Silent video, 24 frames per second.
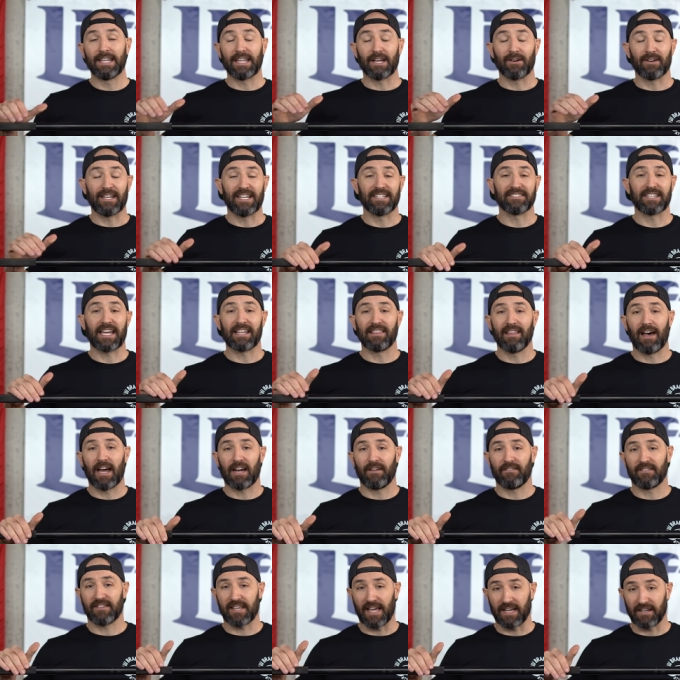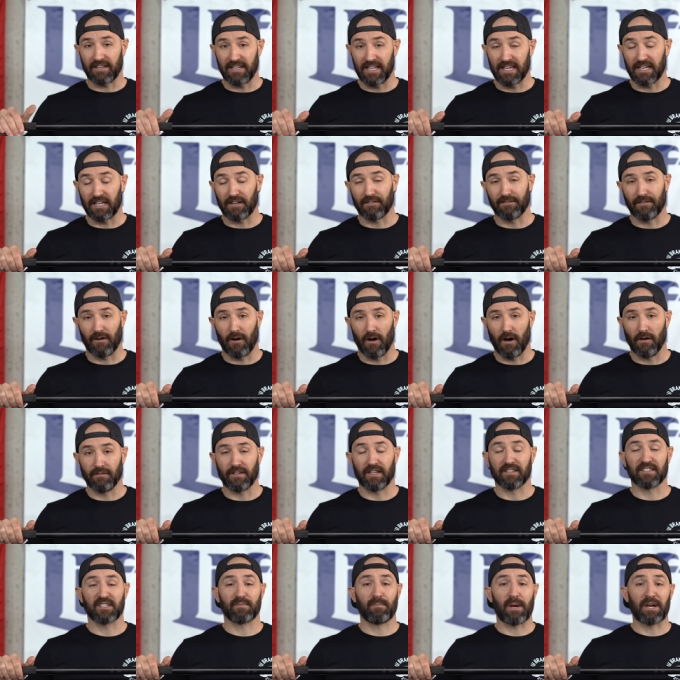There is a lot of technique
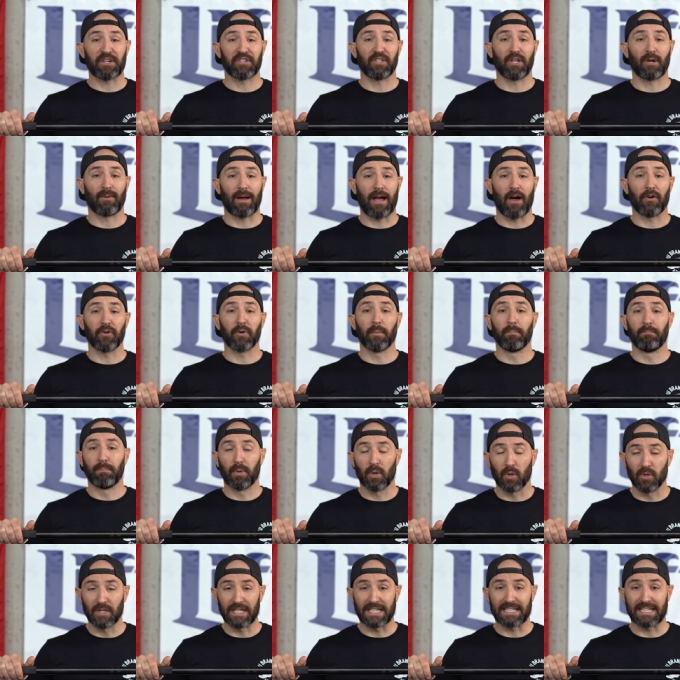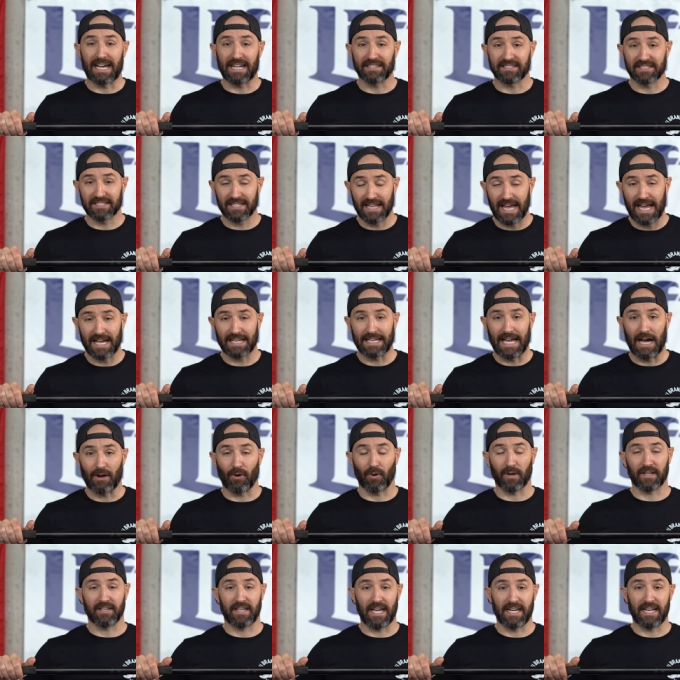involved, especially around pulling that slack out
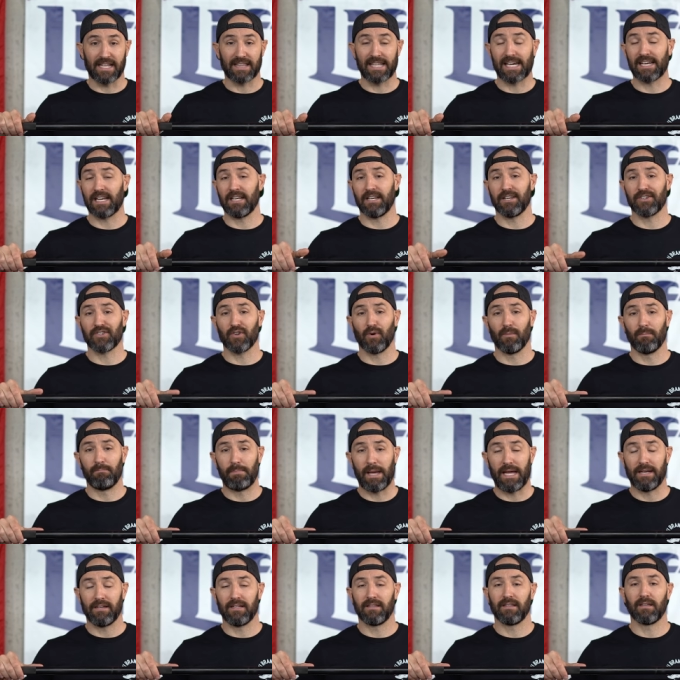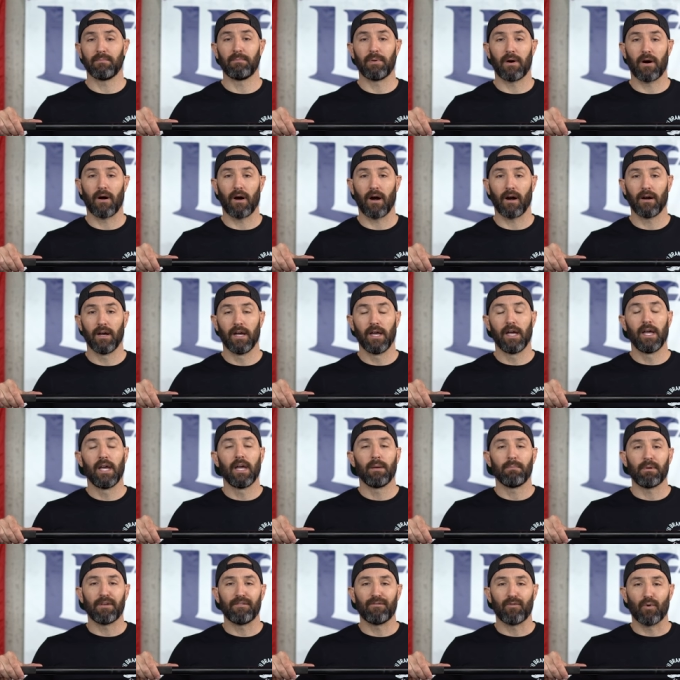or getting that initial bend in the bar
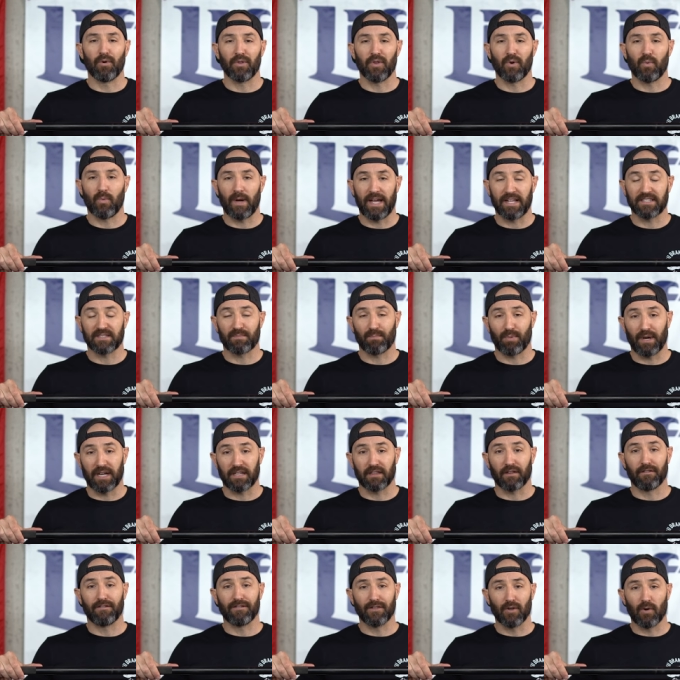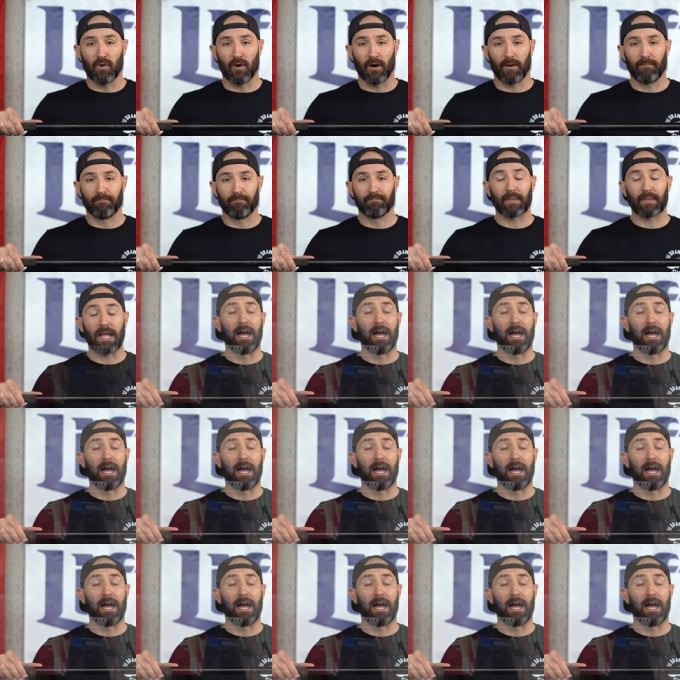before the weights break the floor.